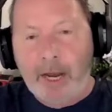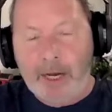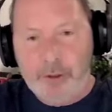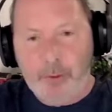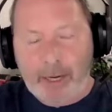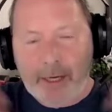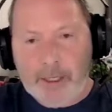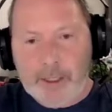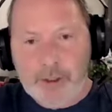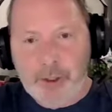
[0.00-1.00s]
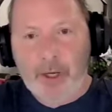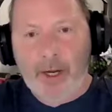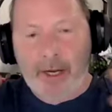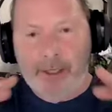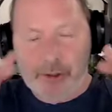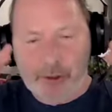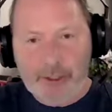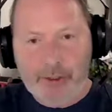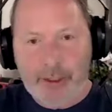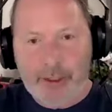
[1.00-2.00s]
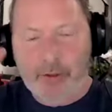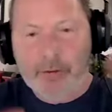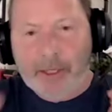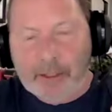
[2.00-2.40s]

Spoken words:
As you age, at 60,